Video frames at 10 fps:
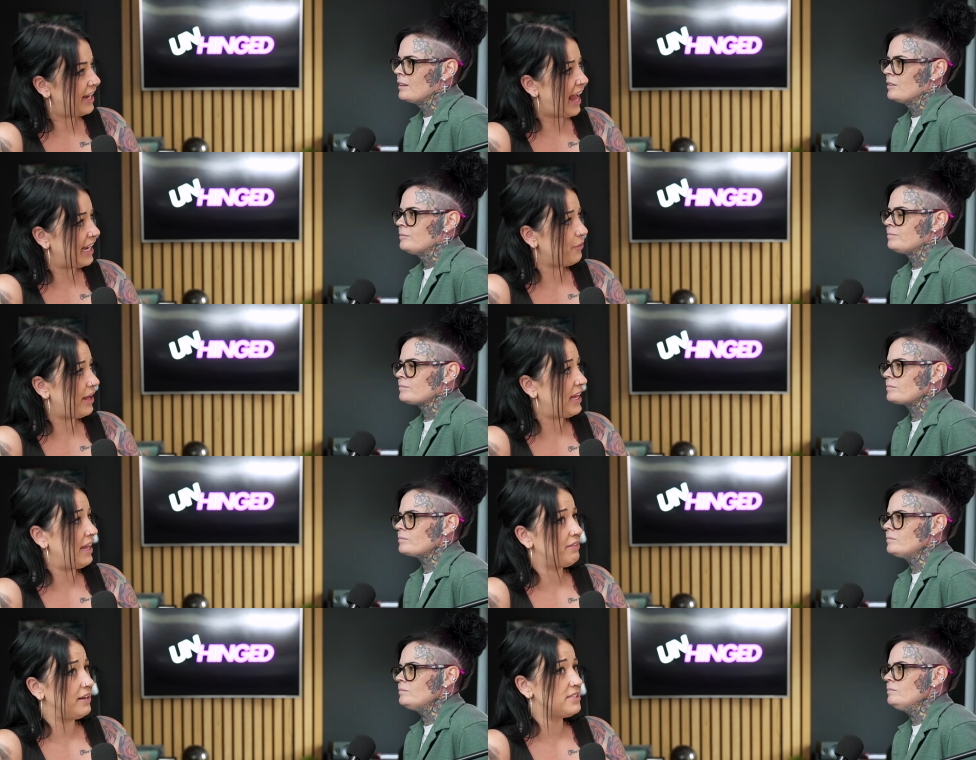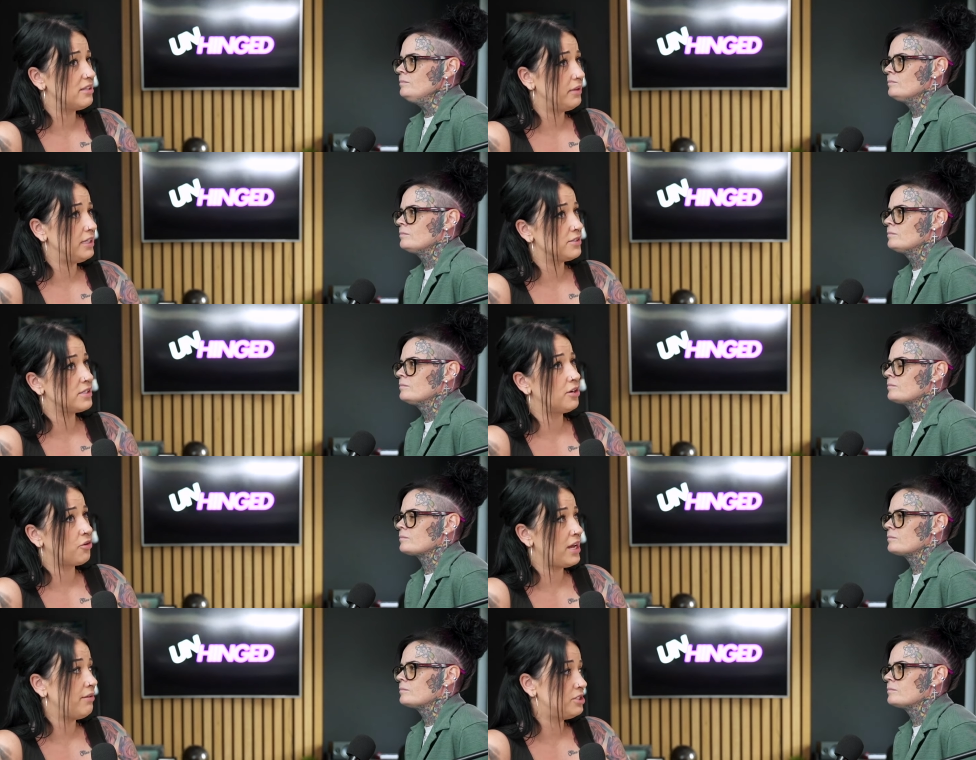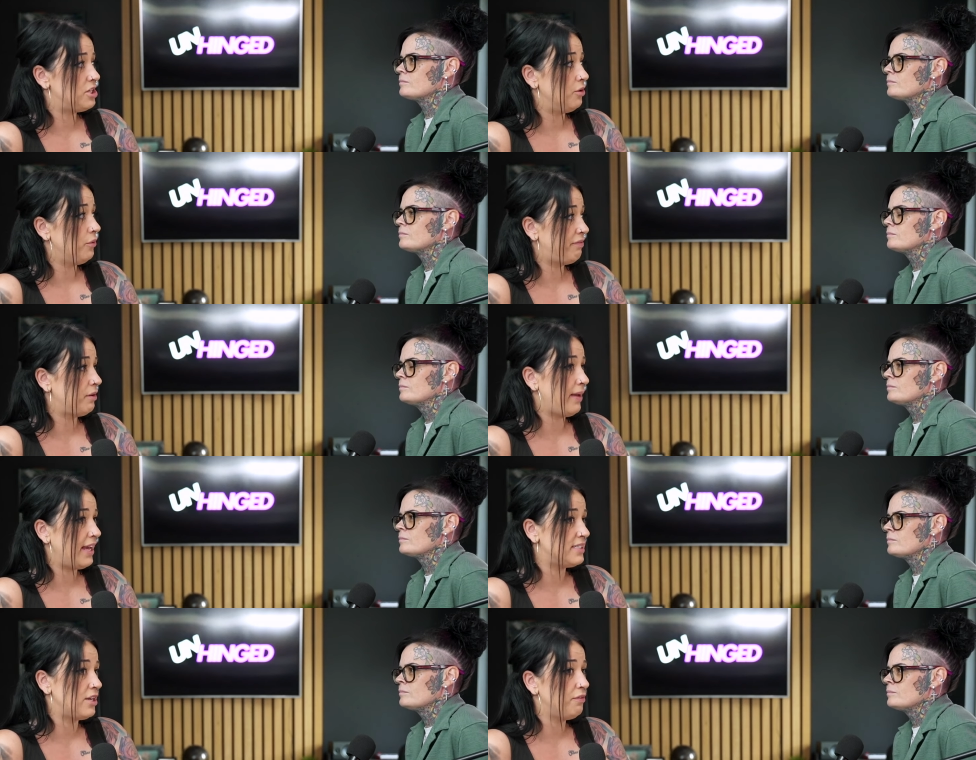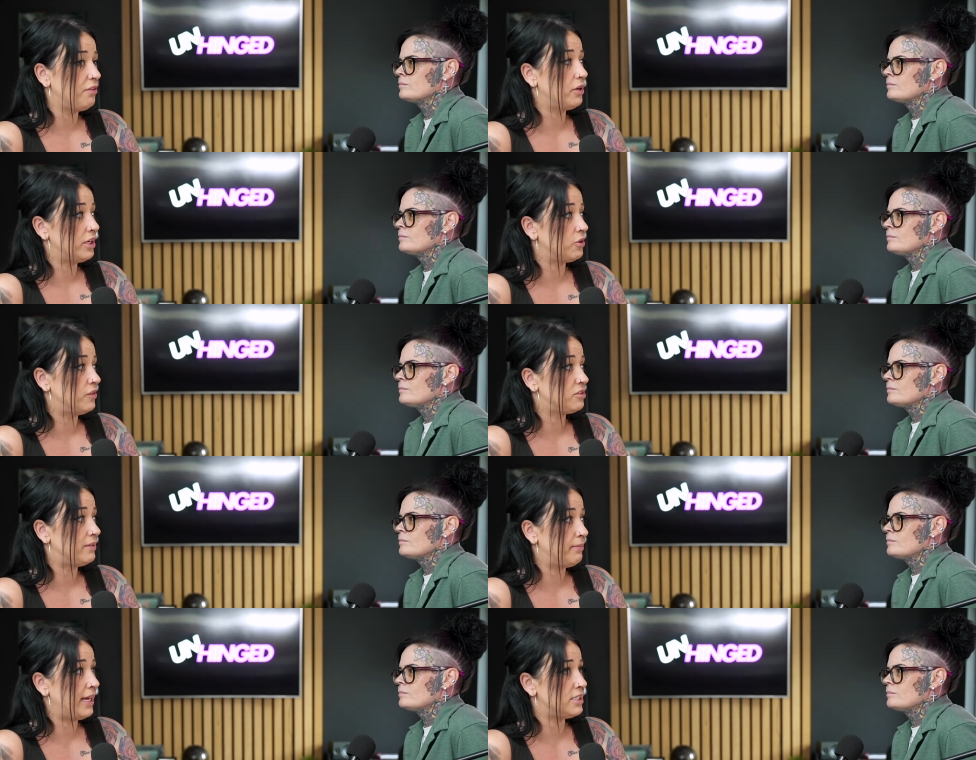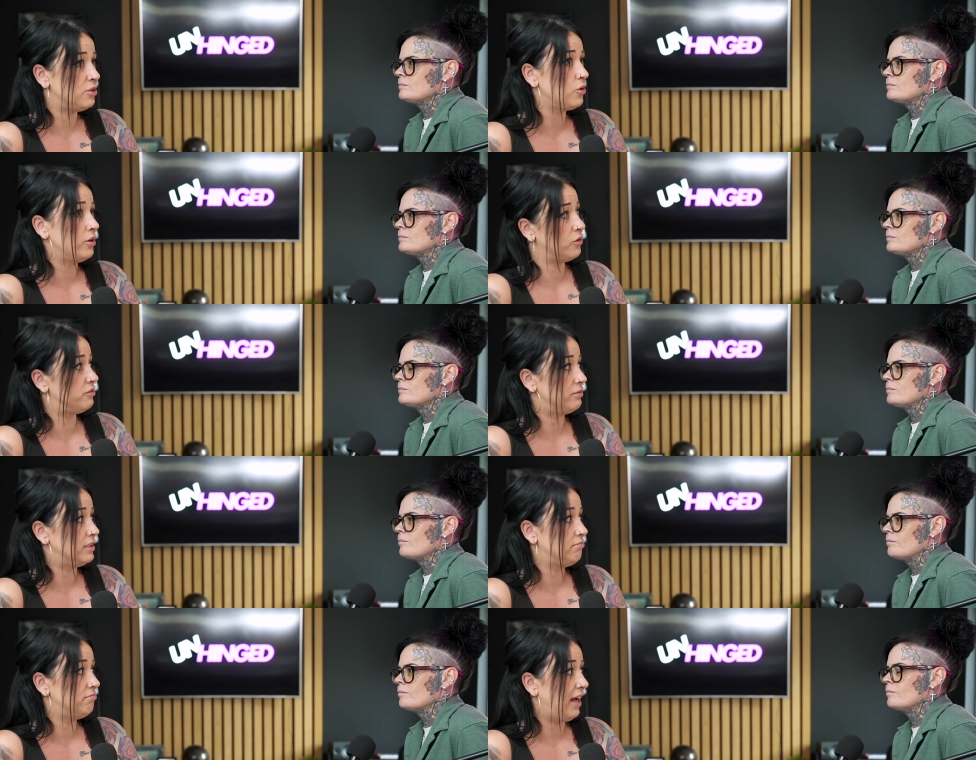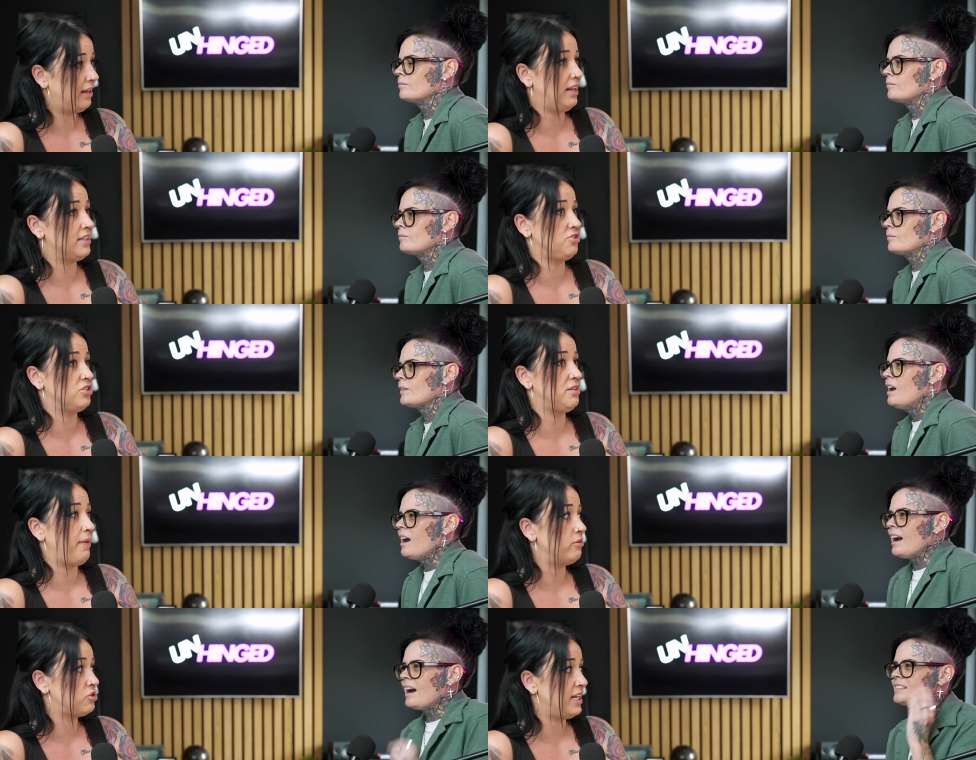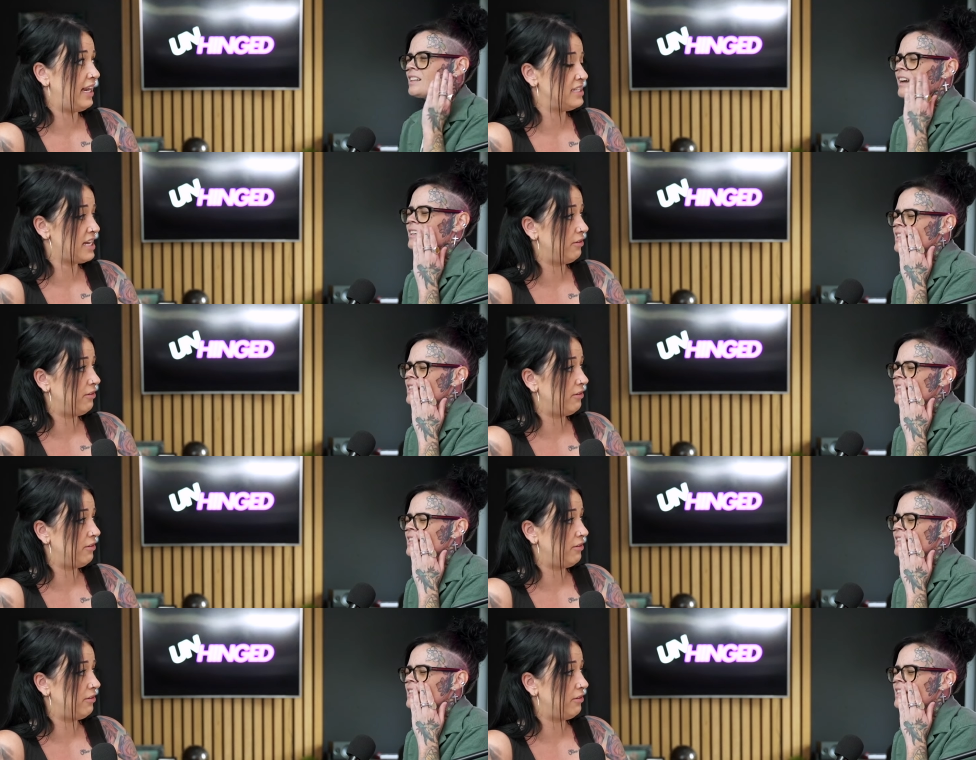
Speaker 1: And anyway, even if somebody doesn't agree with you, if it makes you fucking uncomfortable, it makes you uncomfortable. Mm. And that's just the boundary it's kind